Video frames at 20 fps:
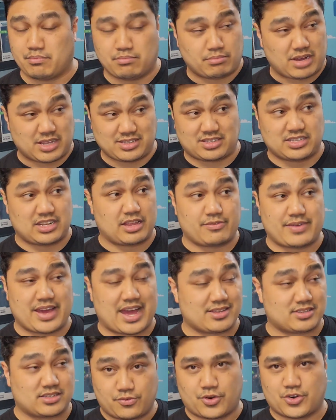months in
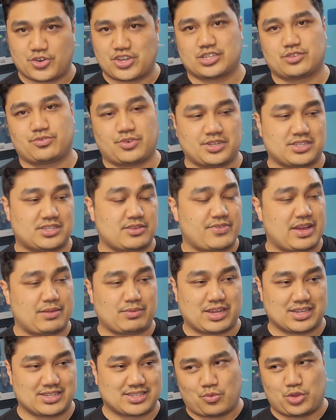advance for this event,
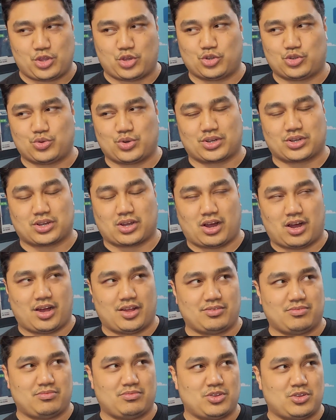because when you go to a
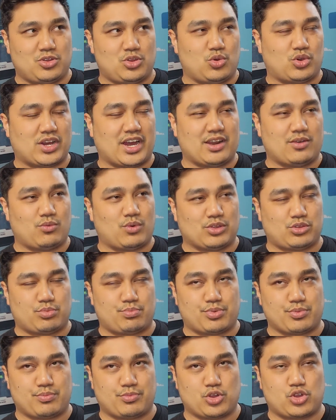con, you kind of want to
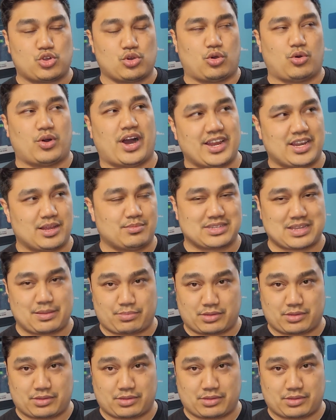show items that